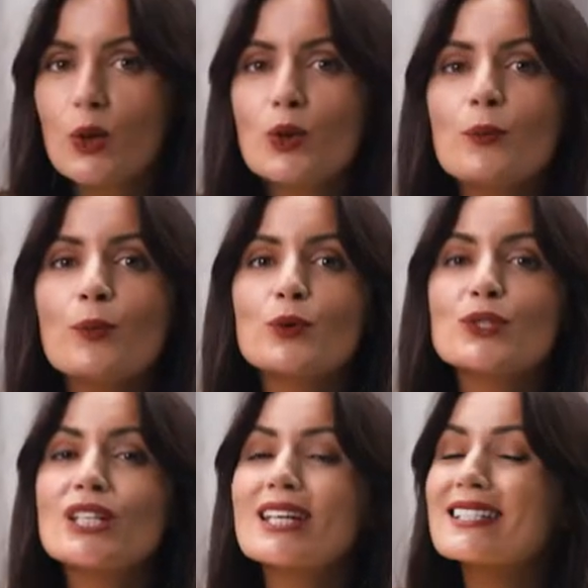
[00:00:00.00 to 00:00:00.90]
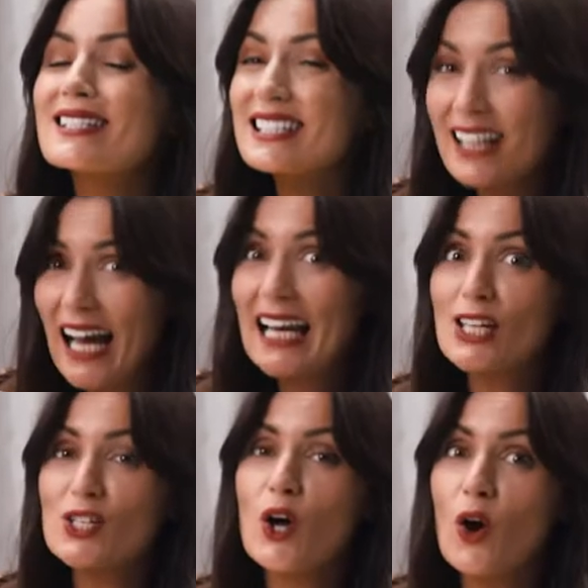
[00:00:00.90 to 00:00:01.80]
So the most
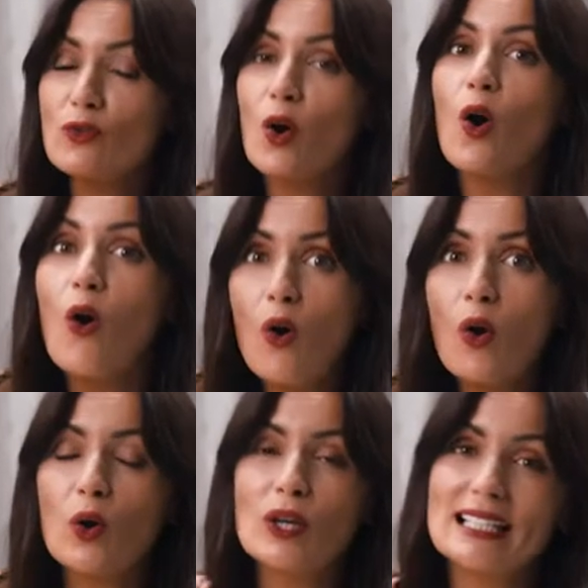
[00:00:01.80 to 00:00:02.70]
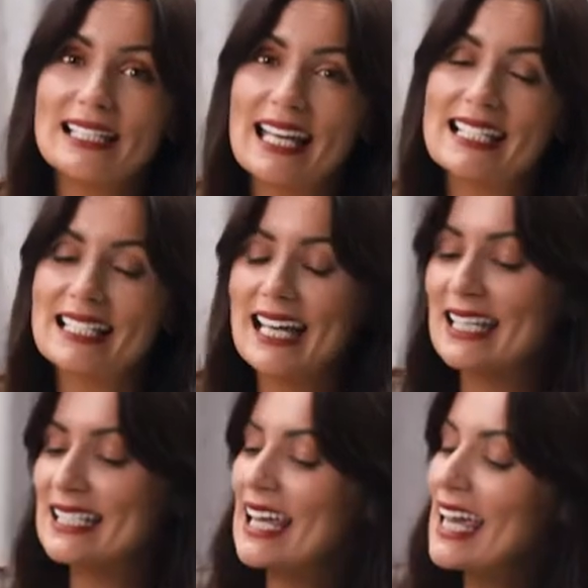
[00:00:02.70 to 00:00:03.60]
stylish of all scent sets,